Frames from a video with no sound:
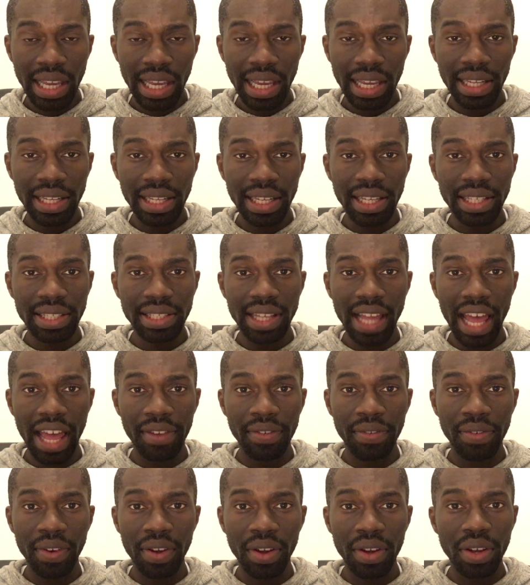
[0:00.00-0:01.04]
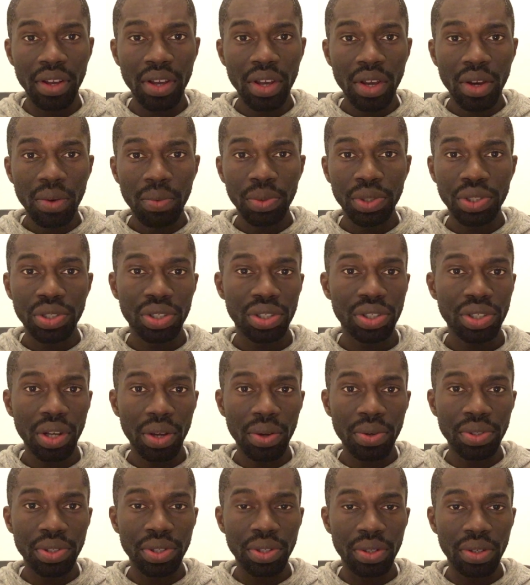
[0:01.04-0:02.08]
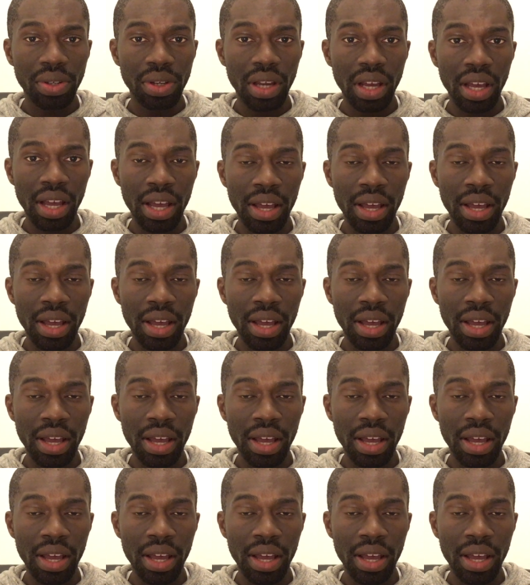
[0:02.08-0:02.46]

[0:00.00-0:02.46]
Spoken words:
in this advert, which just shows you